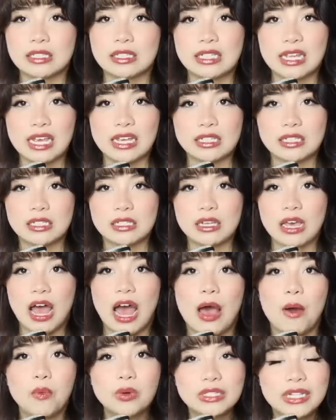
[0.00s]
exist?
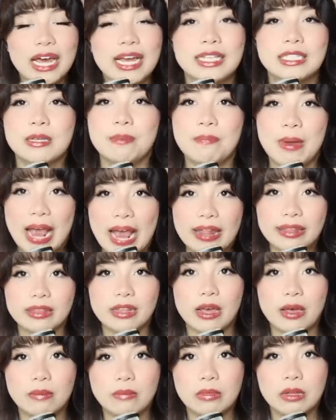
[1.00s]
I would like to ban
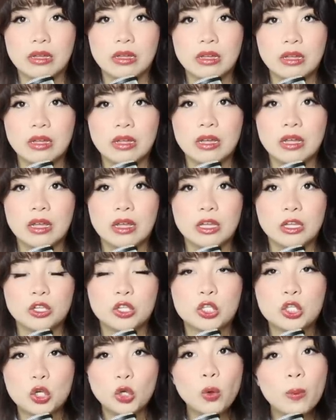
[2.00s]
them.
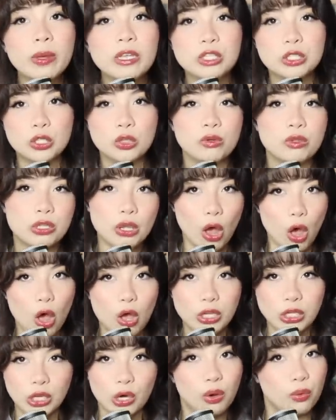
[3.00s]
Scuba suits all
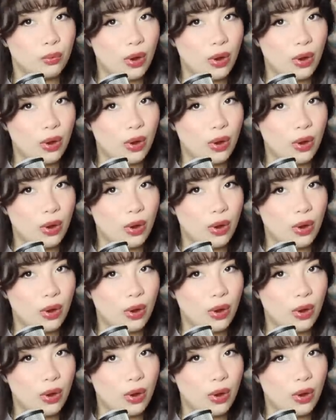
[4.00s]
year